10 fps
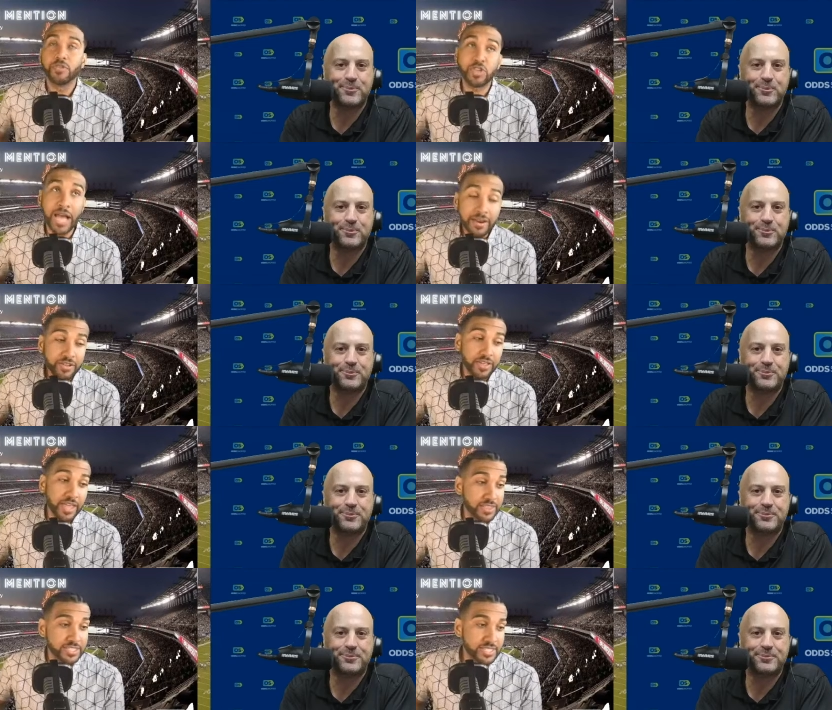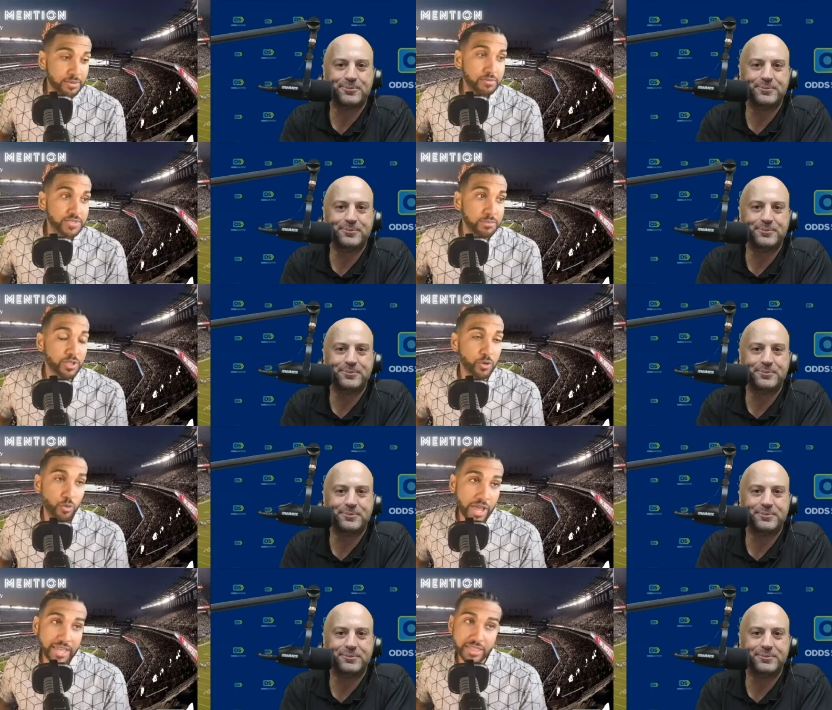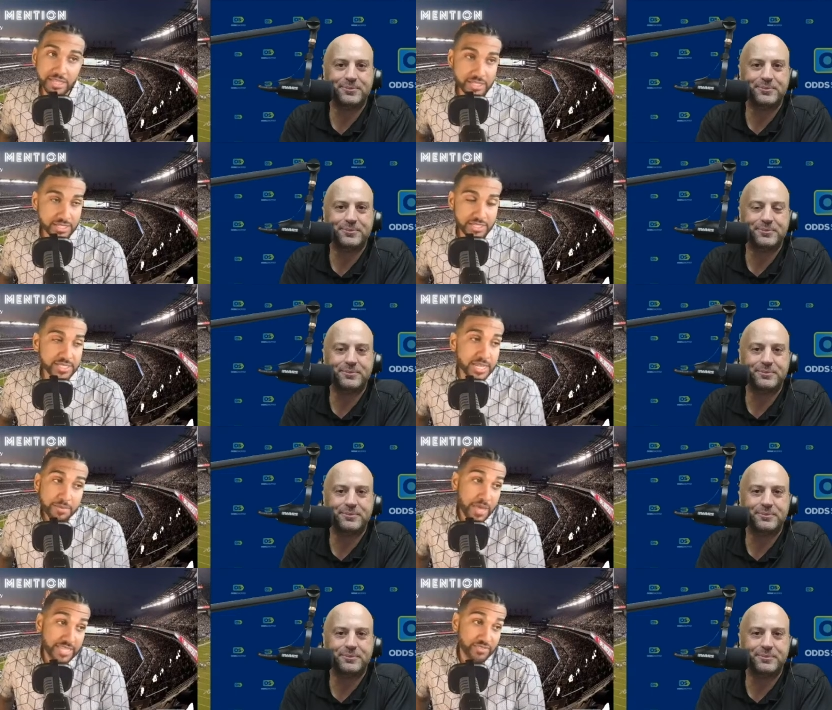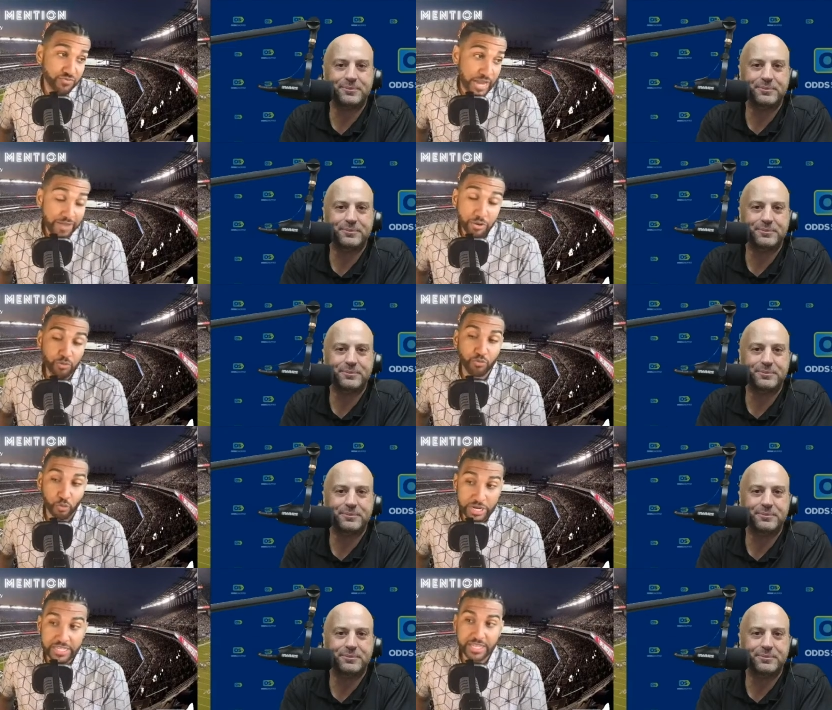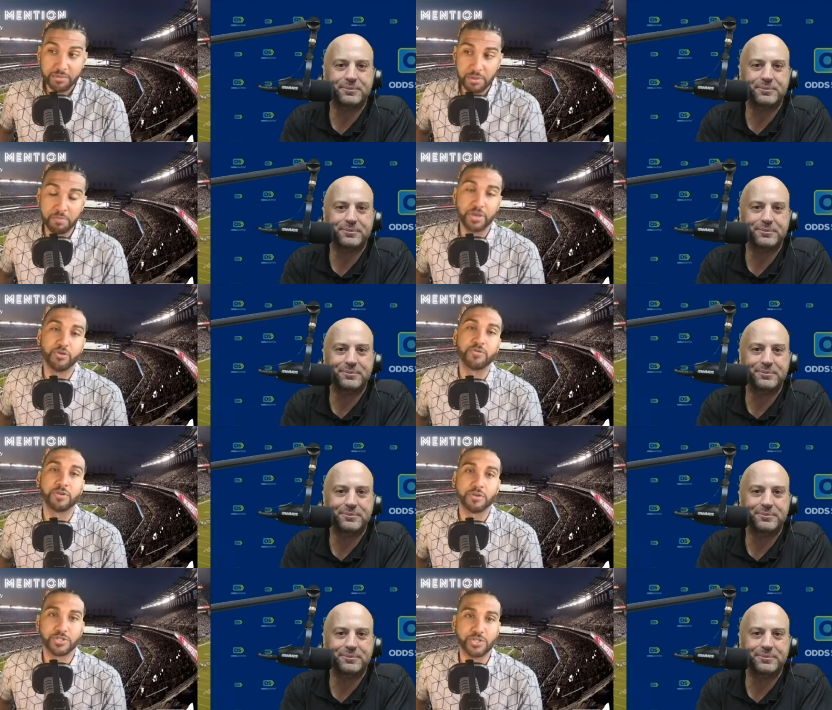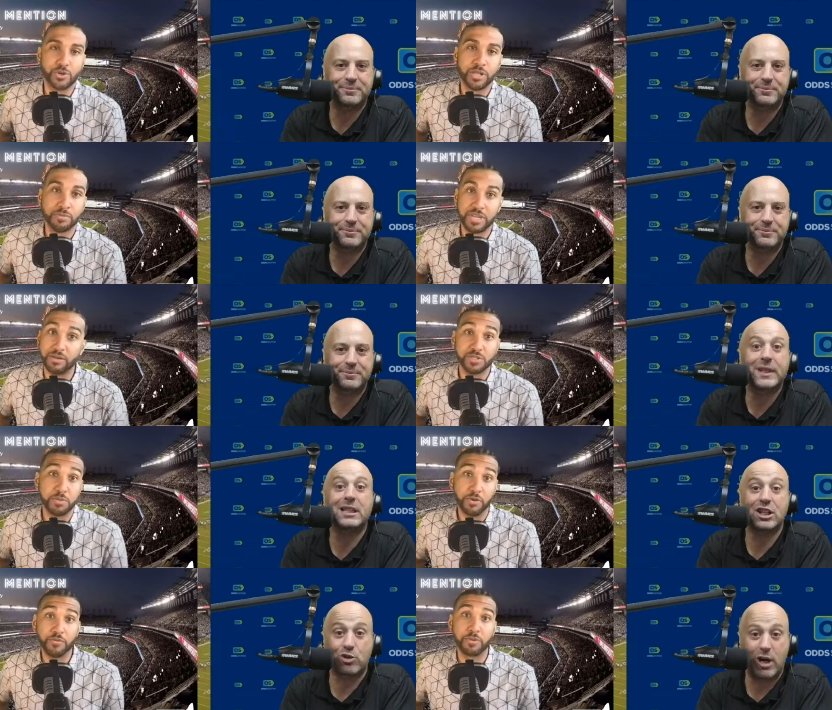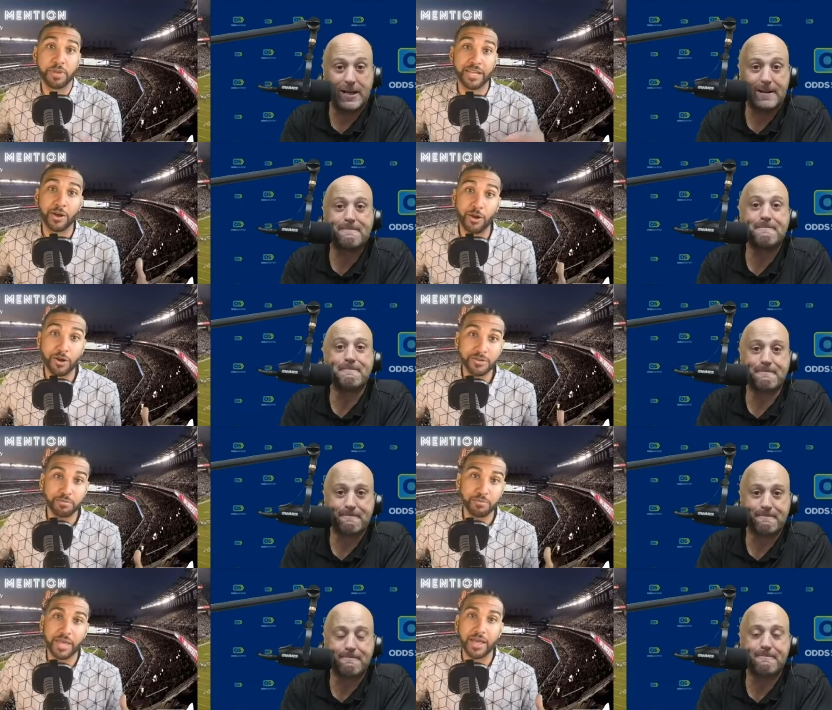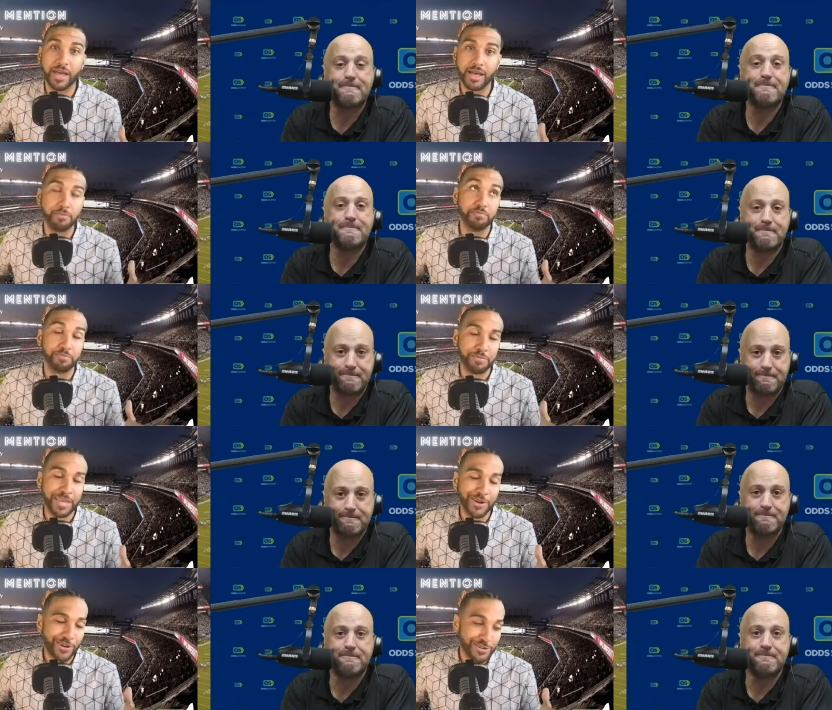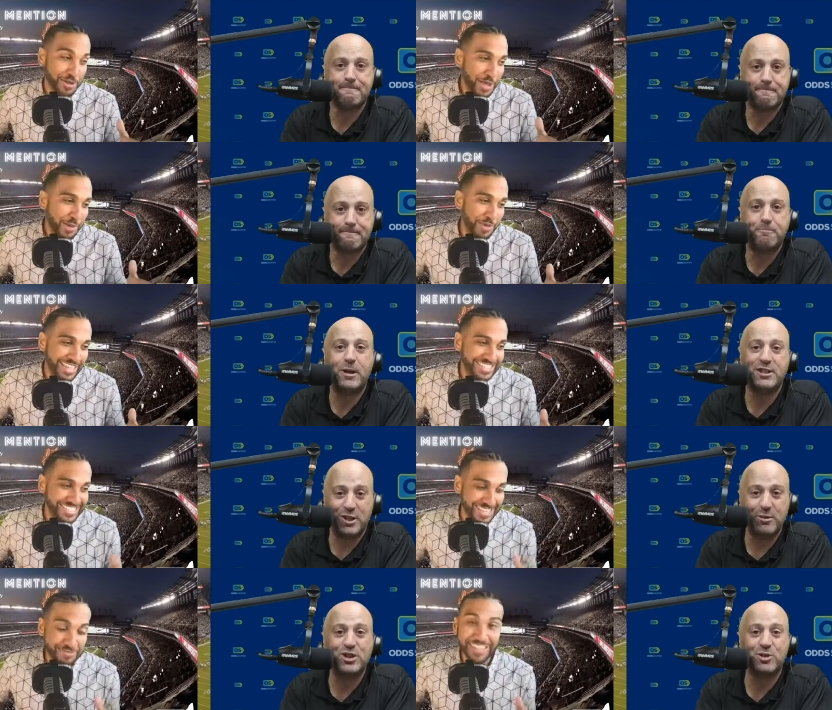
Speaker 1: kind of in the sim- similar way, th- th- this team has never really been built for Joel Embiid. It was built right. for hard. Uh, Ben Harden. Ben, ben Simmons, you're